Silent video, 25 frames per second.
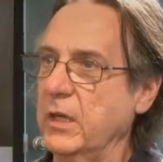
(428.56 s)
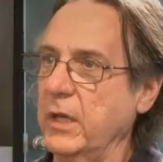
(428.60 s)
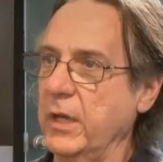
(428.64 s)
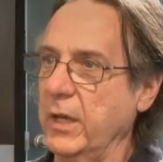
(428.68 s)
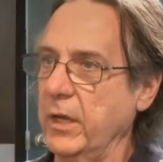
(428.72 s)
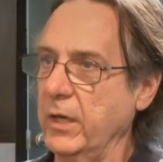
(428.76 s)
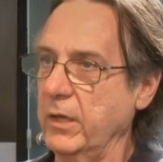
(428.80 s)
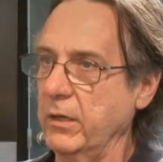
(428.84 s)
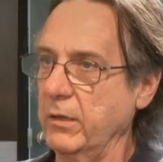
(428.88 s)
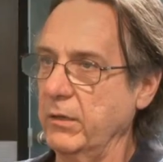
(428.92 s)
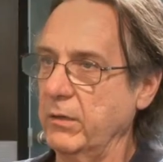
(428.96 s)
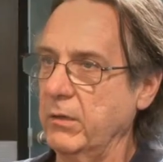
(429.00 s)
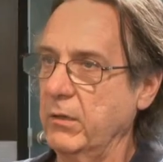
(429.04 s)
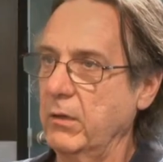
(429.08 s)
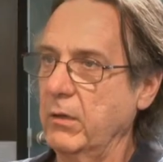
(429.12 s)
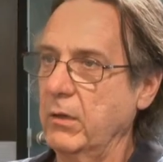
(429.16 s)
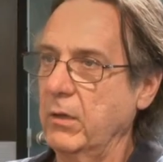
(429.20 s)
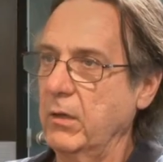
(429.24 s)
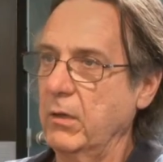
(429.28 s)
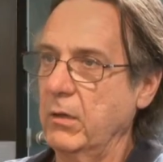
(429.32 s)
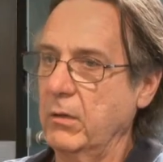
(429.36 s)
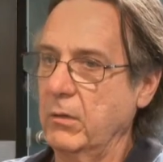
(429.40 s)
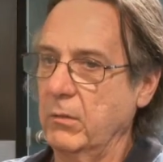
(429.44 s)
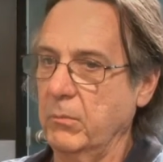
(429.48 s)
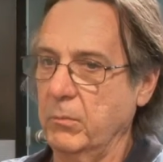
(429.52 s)
and
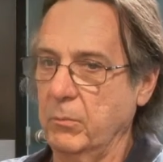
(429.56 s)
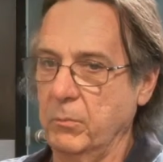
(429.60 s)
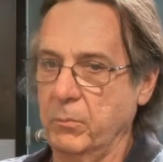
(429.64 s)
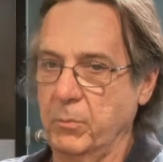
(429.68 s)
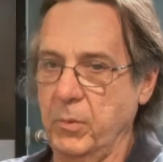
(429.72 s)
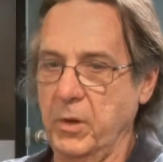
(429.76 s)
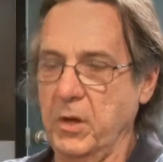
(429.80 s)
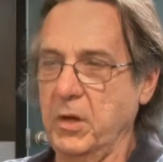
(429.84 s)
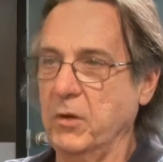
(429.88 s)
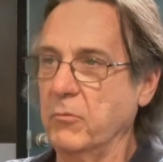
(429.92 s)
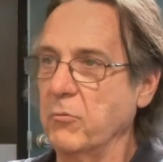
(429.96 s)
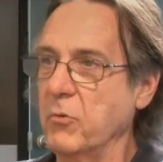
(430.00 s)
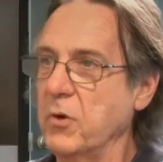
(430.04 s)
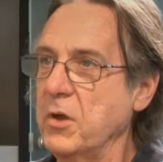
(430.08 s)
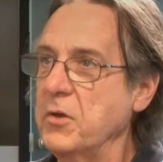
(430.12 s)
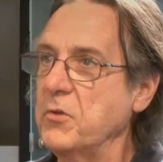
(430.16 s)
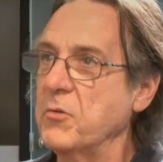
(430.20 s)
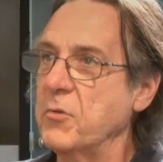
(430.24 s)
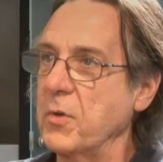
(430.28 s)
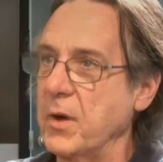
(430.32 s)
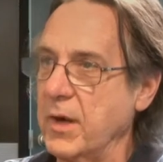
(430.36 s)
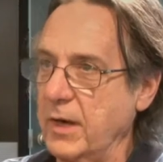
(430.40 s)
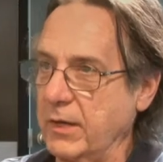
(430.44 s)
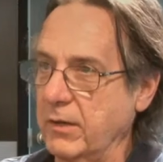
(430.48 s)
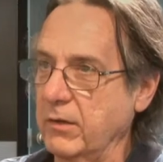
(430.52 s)
being
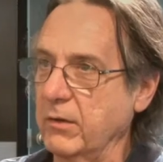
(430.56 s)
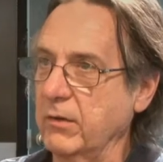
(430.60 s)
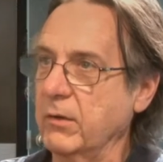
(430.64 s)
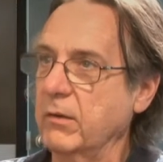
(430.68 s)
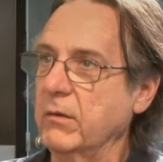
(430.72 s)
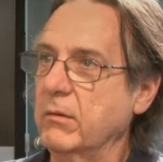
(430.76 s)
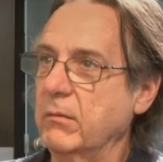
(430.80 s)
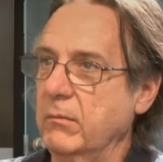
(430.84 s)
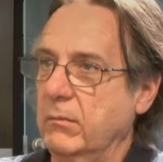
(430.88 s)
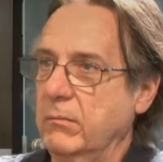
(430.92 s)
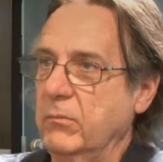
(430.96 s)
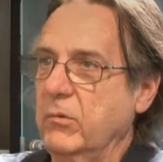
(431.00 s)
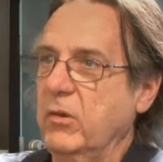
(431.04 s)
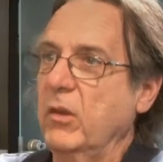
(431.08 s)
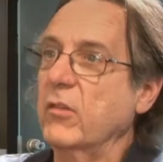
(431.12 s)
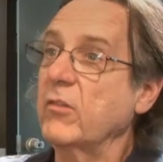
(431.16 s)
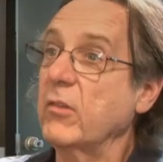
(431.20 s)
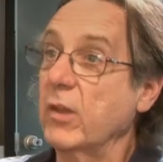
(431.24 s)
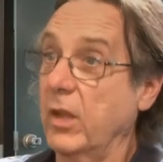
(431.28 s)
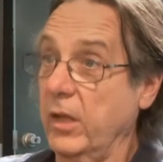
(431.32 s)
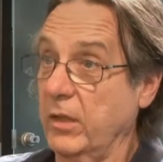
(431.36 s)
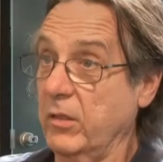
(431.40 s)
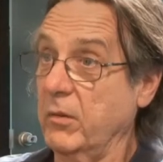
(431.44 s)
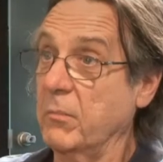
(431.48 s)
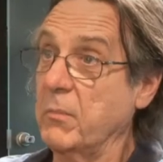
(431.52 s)
redirected, just
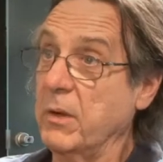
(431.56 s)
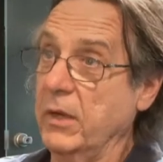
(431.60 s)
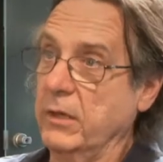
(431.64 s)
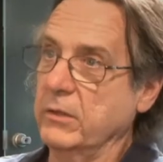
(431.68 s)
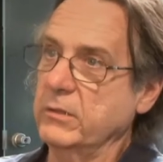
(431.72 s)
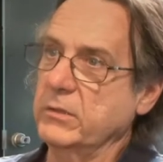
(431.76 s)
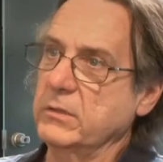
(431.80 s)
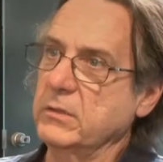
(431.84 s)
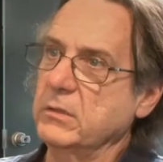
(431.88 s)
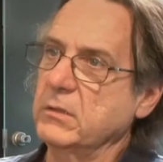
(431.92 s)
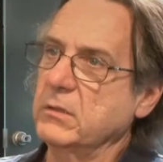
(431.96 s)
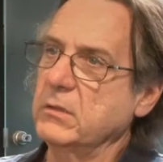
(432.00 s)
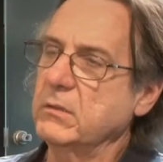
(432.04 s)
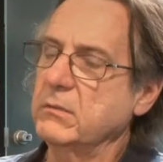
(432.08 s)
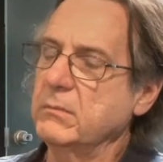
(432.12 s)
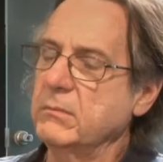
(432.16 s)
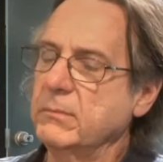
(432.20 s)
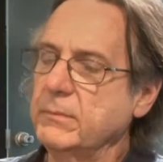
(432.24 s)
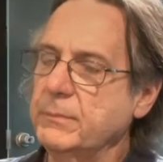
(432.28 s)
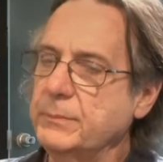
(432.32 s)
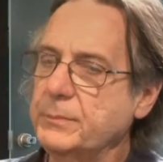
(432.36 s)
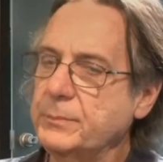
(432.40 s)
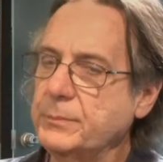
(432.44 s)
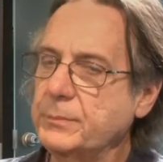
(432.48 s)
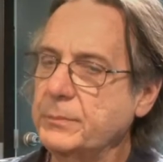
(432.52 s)
like the mail system.
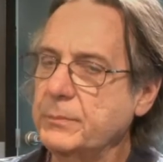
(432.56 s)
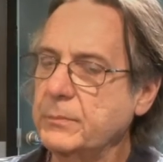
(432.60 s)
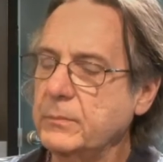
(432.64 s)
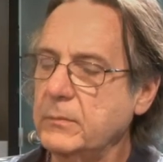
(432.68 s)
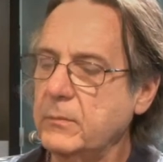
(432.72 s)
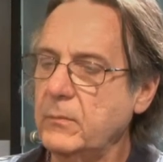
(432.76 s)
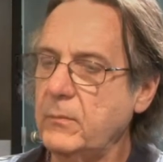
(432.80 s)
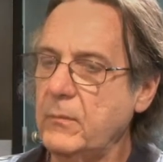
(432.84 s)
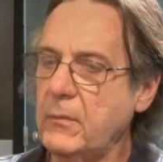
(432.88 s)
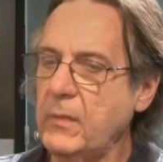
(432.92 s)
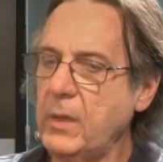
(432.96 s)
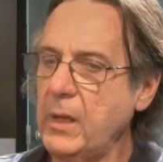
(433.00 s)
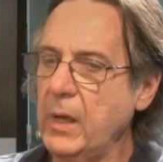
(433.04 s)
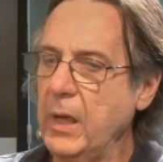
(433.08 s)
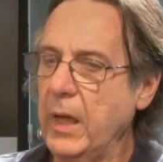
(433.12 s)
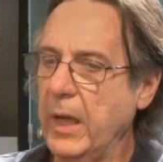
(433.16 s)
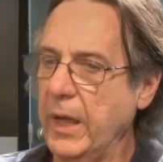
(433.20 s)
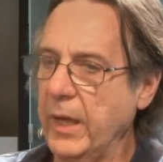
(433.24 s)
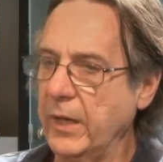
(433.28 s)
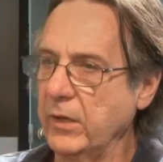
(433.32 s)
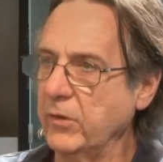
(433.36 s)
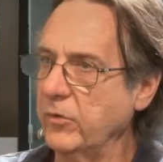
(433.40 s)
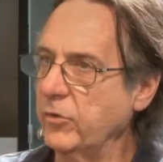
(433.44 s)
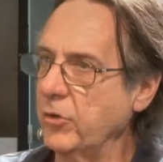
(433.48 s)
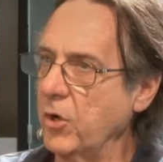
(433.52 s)

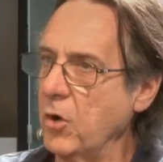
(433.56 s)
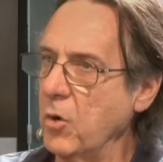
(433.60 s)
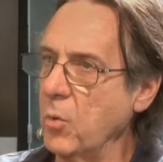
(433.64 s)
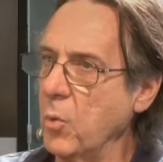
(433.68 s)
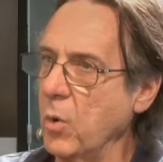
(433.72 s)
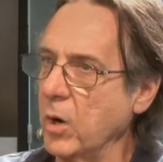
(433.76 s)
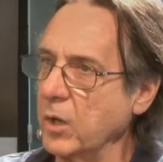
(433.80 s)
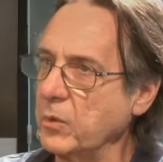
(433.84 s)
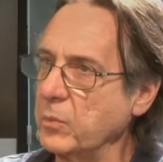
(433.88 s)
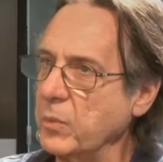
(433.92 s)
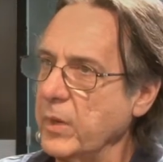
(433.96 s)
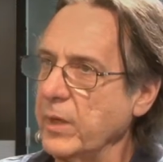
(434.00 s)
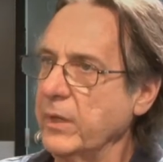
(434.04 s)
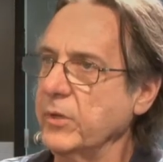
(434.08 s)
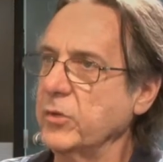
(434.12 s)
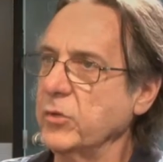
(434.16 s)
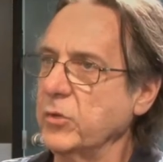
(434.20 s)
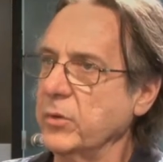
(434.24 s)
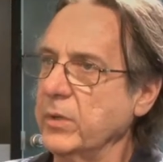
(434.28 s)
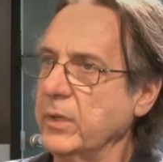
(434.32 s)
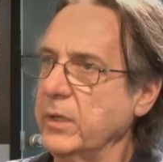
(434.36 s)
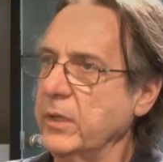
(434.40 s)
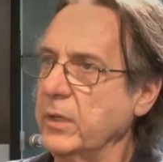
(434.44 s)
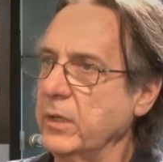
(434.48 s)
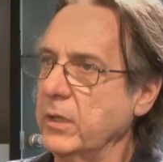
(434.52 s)
And so what we are
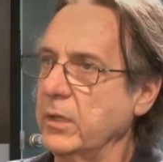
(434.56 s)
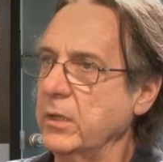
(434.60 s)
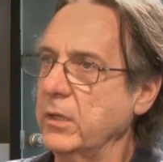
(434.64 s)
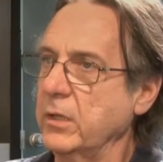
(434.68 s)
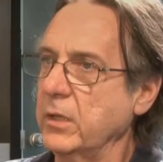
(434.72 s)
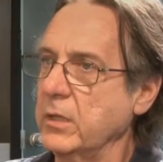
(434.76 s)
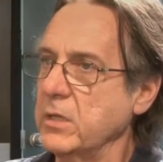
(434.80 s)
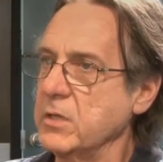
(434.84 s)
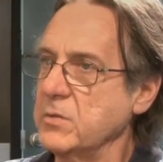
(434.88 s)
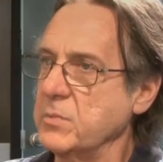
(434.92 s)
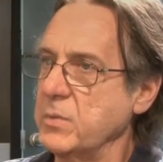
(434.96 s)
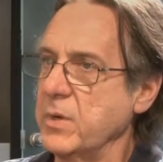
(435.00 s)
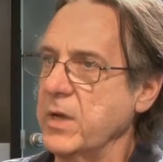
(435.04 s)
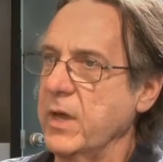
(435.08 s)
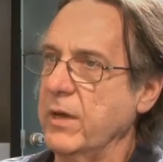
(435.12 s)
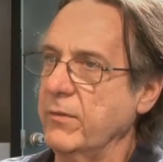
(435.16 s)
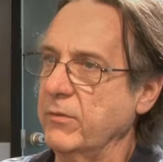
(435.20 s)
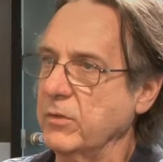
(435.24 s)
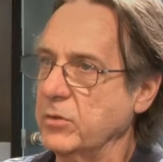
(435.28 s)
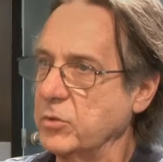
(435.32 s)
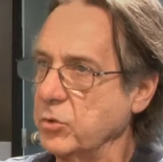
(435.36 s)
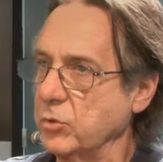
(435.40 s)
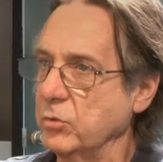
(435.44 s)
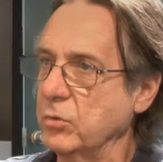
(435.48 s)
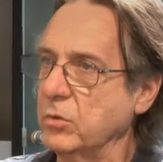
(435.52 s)
doing here is we have
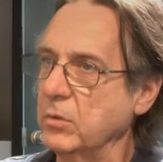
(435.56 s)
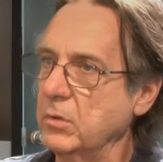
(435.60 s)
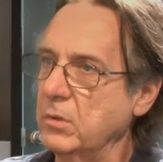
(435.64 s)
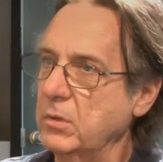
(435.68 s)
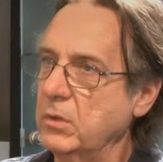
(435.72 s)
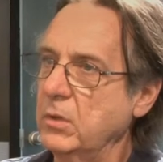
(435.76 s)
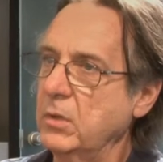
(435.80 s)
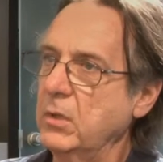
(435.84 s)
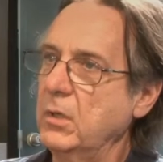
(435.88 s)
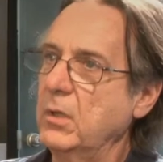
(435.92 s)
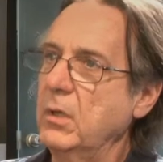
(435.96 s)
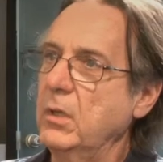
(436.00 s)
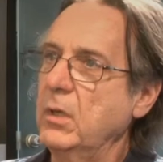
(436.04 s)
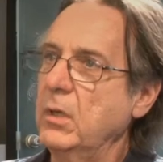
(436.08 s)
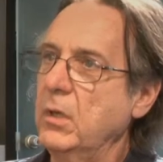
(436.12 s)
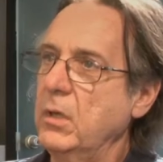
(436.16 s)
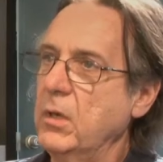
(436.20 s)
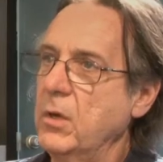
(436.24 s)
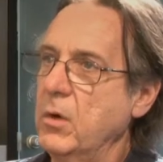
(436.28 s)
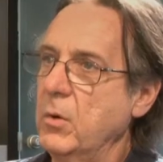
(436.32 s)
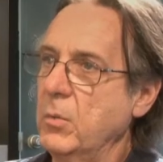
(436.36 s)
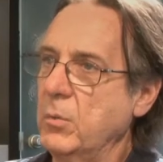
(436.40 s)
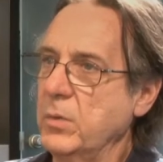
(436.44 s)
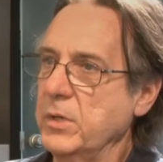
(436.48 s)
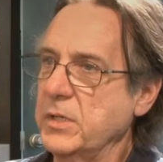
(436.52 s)
a tool
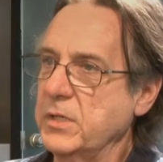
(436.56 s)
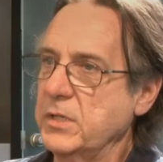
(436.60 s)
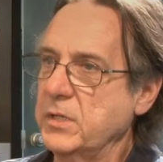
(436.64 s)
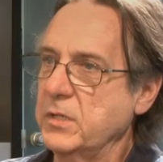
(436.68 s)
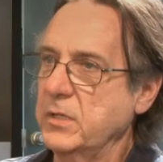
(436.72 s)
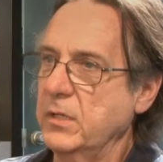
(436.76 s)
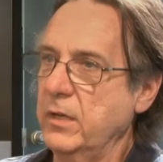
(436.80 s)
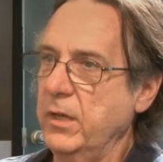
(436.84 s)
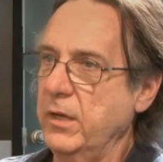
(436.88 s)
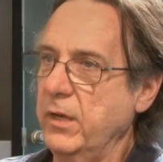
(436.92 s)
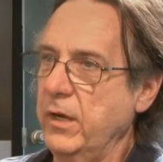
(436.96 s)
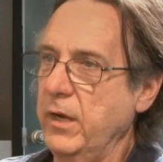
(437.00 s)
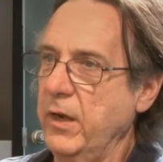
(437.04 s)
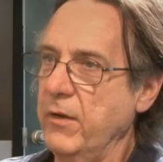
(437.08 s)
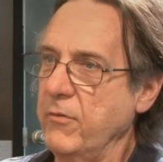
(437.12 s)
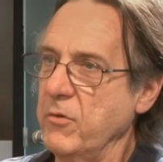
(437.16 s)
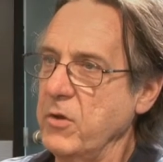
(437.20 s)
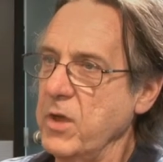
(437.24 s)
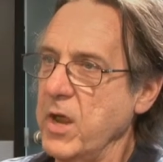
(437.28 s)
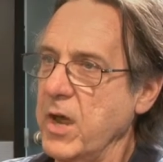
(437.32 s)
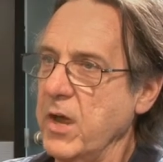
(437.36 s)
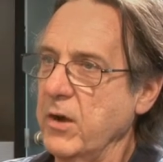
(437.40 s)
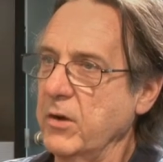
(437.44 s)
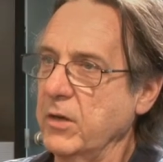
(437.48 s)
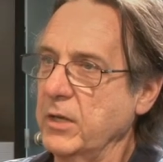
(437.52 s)
which every
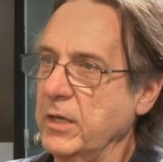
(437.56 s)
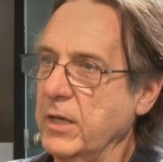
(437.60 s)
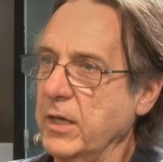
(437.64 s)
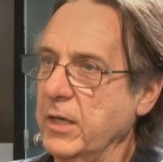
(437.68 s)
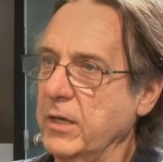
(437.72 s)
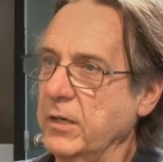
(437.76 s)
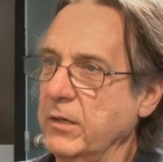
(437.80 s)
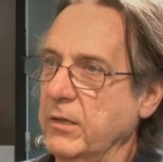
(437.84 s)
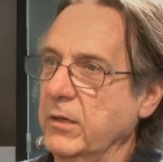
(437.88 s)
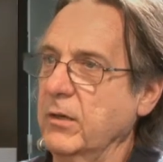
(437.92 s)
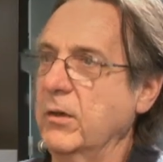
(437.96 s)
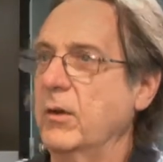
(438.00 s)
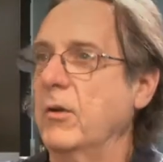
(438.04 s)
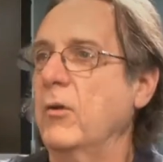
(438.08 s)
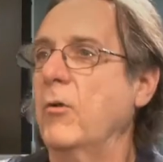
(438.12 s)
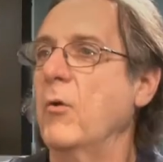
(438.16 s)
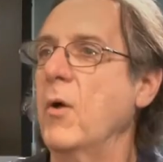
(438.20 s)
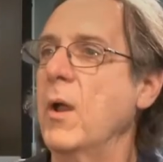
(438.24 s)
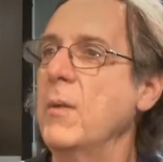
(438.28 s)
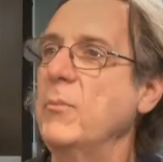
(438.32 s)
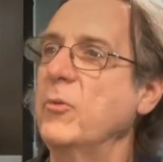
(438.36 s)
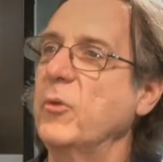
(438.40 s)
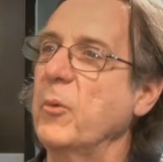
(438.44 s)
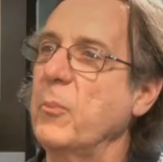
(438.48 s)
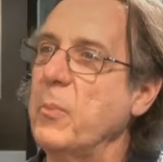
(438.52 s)
now and again
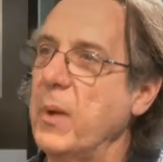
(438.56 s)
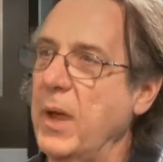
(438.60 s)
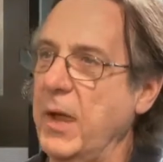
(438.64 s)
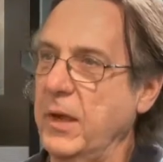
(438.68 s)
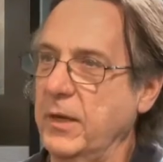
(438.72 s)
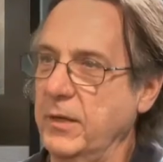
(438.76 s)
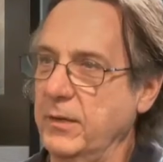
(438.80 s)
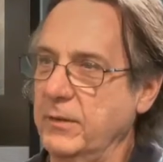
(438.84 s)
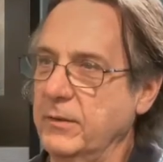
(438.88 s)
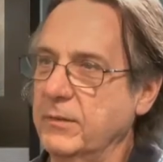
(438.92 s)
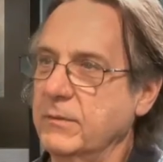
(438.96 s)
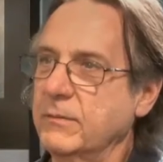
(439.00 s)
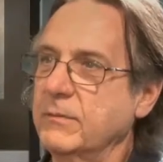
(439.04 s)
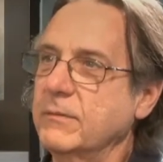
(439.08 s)
grabs a packet